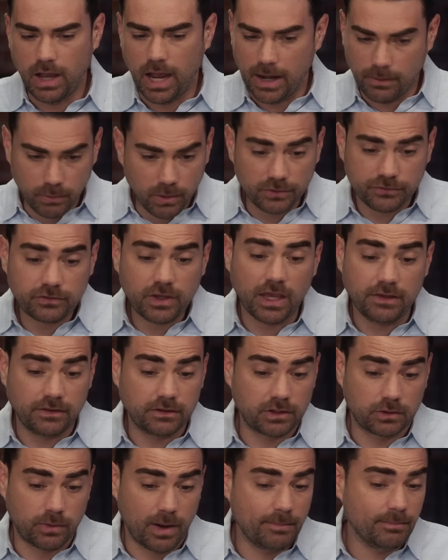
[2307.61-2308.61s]
I will say
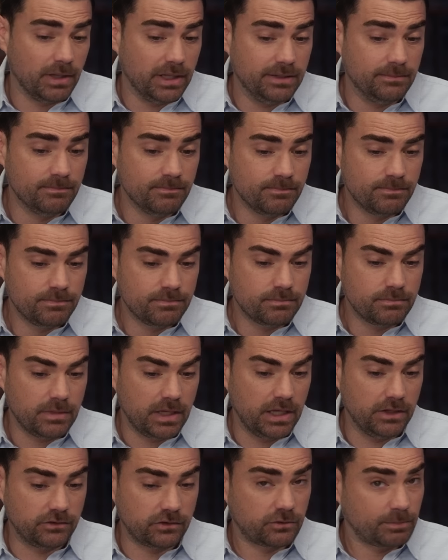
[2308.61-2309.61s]
that the Kremlin
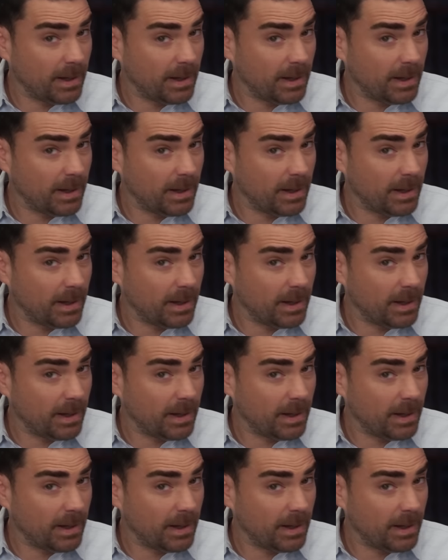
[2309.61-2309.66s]
is